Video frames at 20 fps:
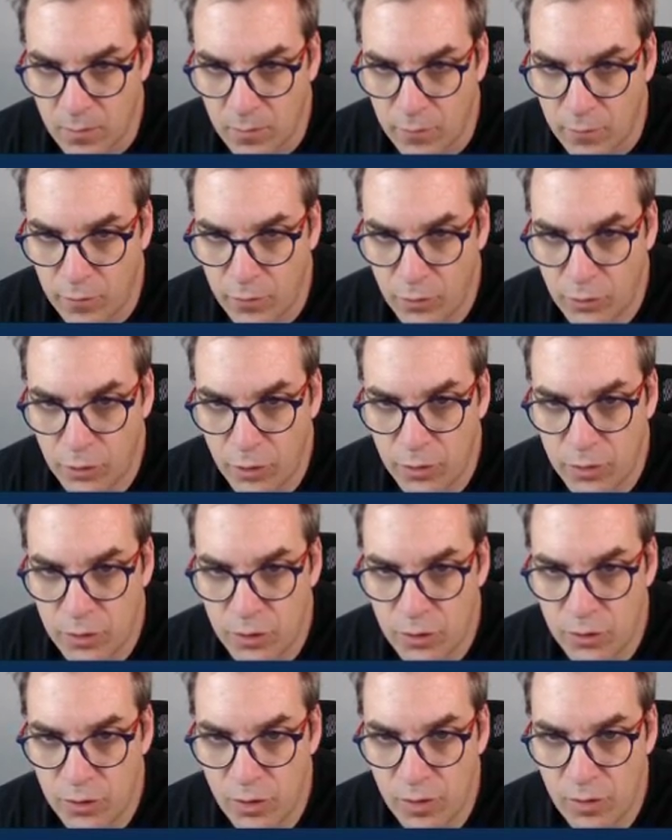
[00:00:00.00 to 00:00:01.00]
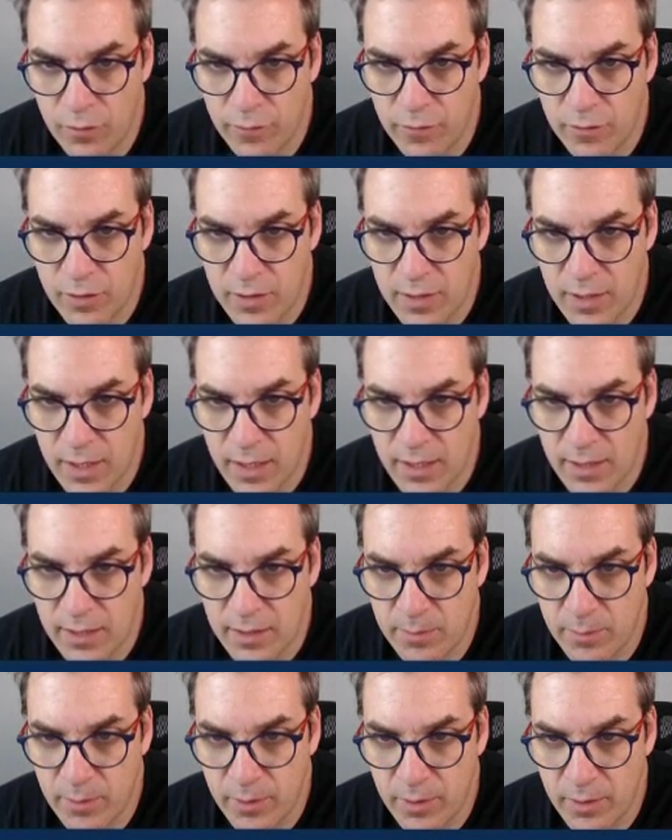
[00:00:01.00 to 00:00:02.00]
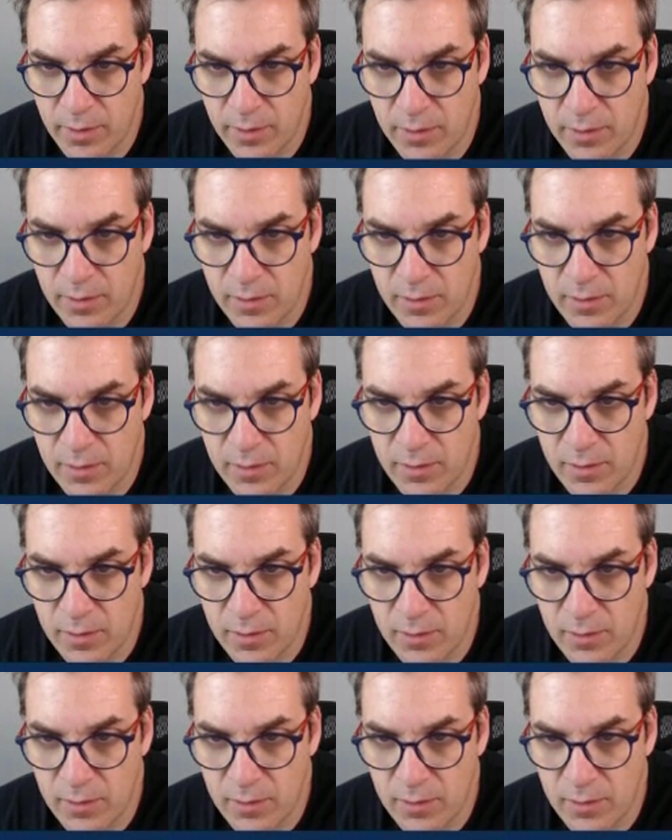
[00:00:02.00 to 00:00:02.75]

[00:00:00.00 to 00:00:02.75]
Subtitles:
For the server side experience,